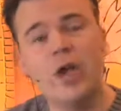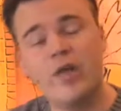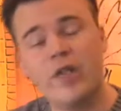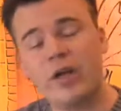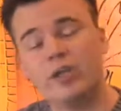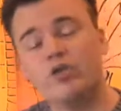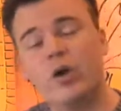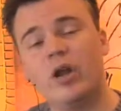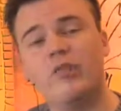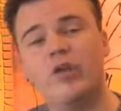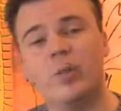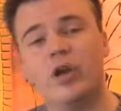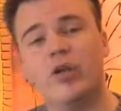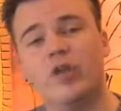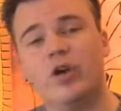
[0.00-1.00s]
And that's great if
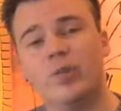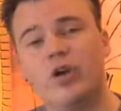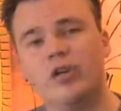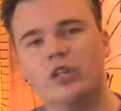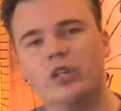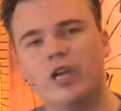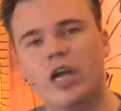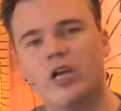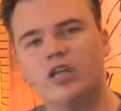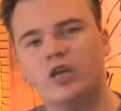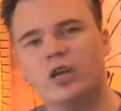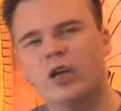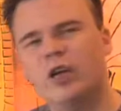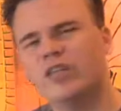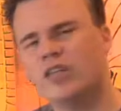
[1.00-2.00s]
I'm giving a
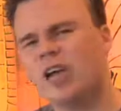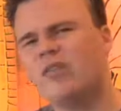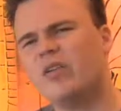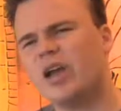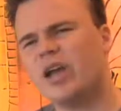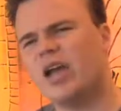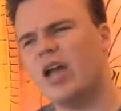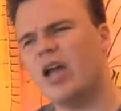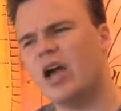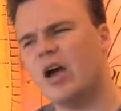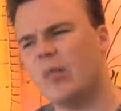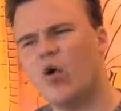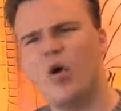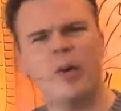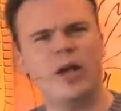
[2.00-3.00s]
presentation. It's kind of like
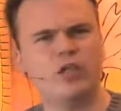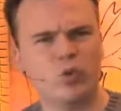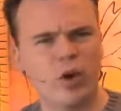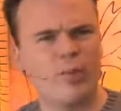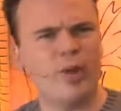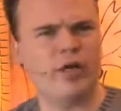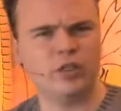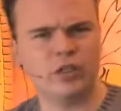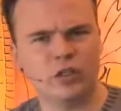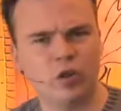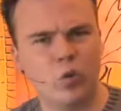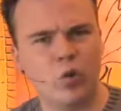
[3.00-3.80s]
a poor man's WebEx, as it